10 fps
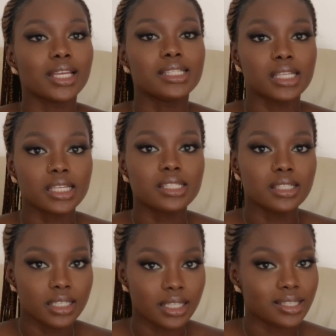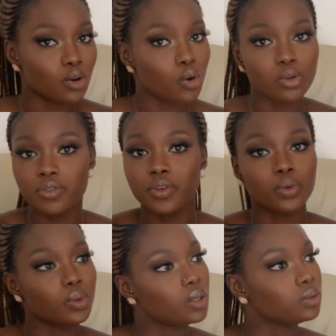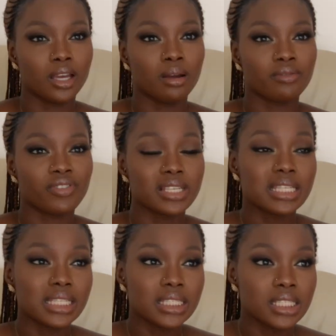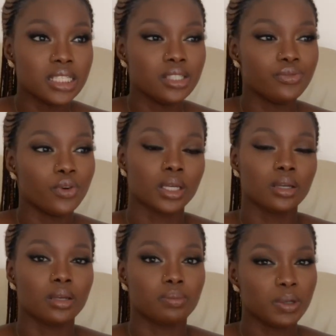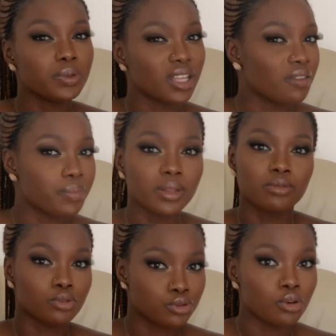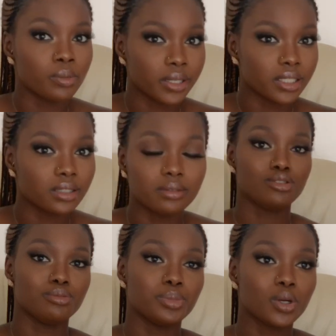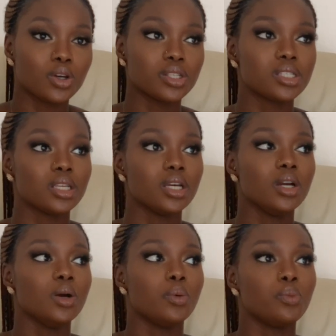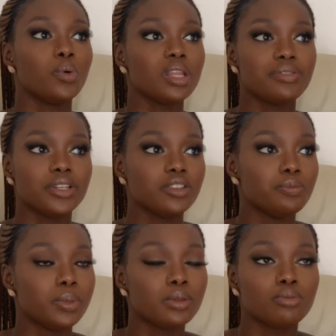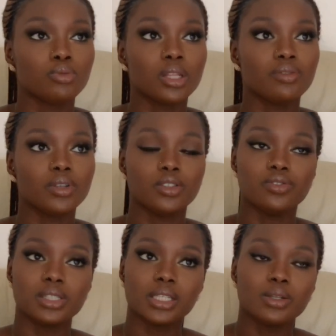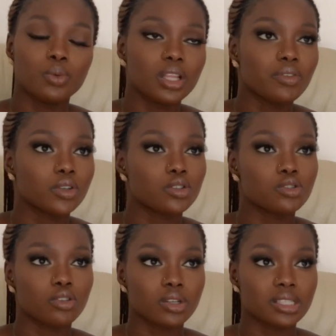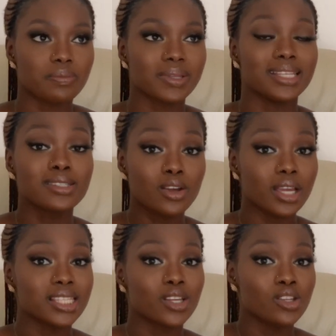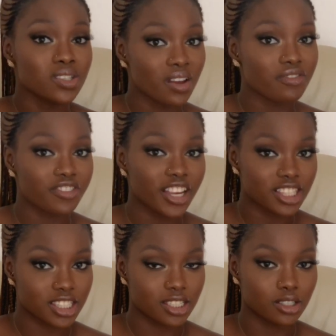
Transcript: it's needed all over the world, and facilities for people that have been through trauma. Because whatever you've been through, whatever you've seen, whatever your struggles have been, it's going to affect